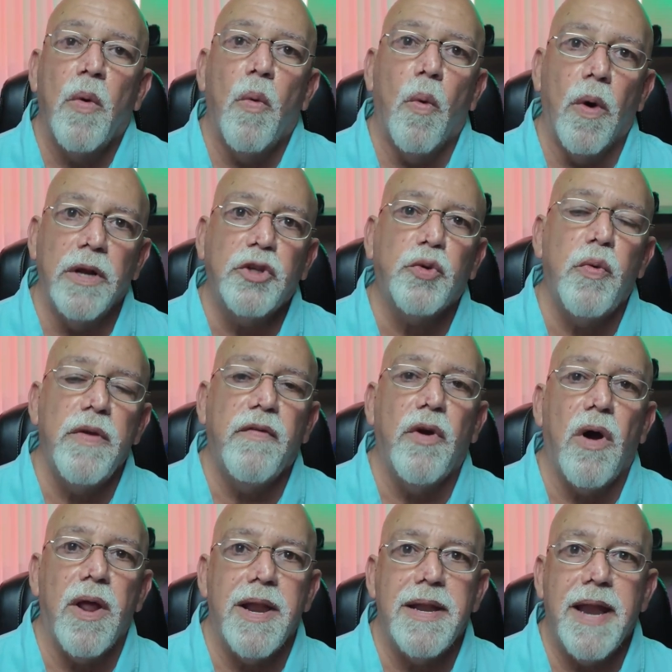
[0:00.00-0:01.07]
Once we've
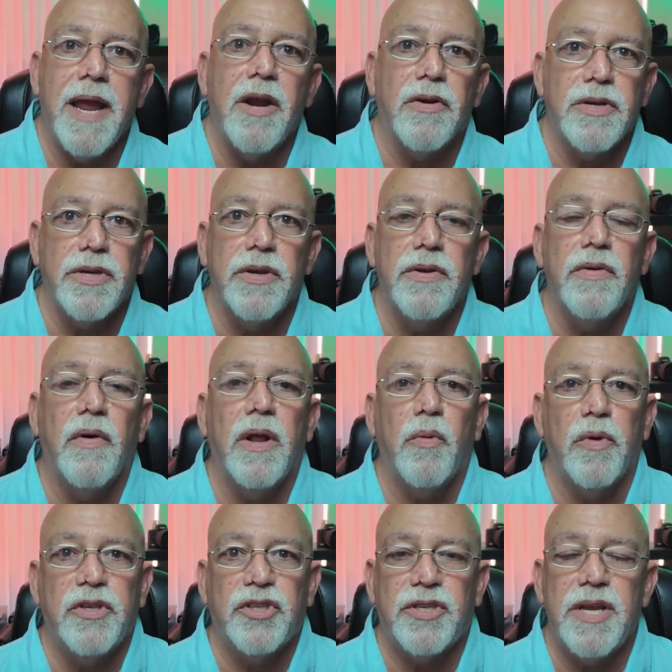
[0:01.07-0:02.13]
gone a day or two
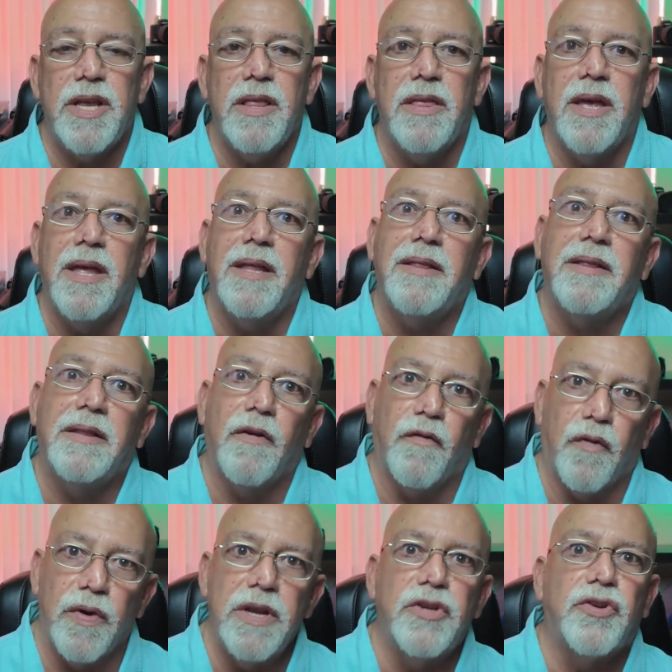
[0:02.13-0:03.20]
and we see that the
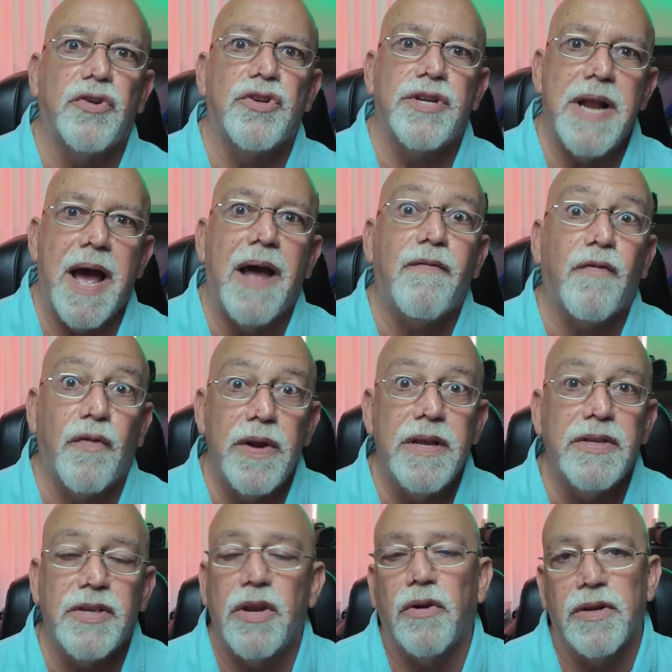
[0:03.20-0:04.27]
freezer's not
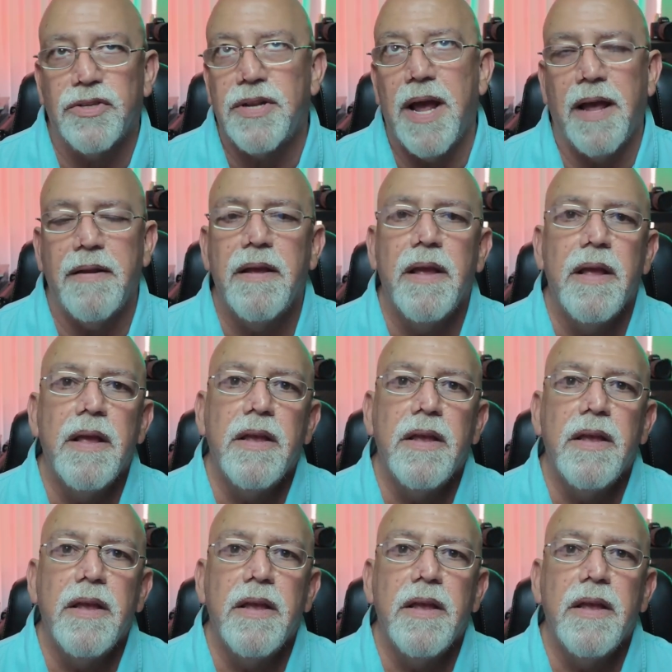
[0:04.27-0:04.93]
freezing, or it's not,